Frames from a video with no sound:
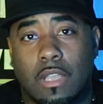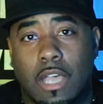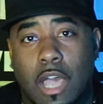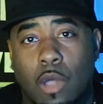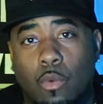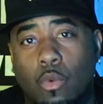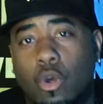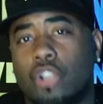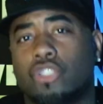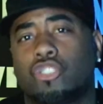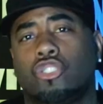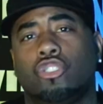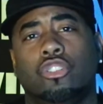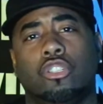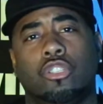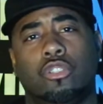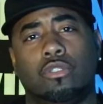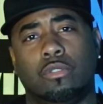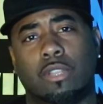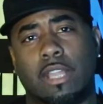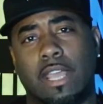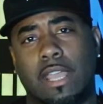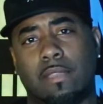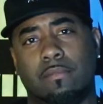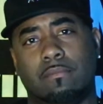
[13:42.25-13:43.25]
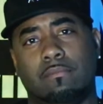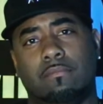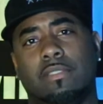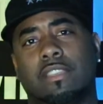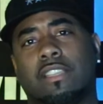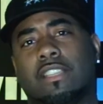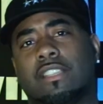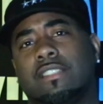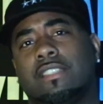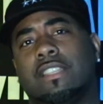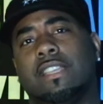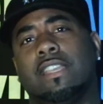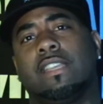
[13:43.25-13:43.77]
want you to do that,
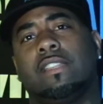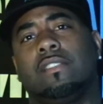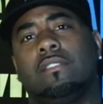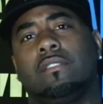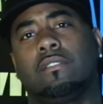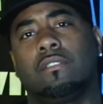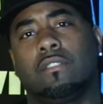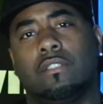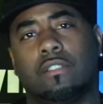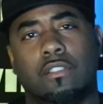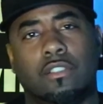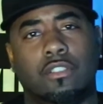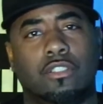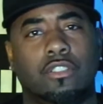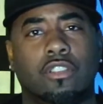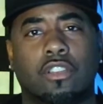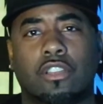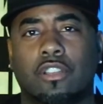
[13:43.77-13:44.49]
because then you're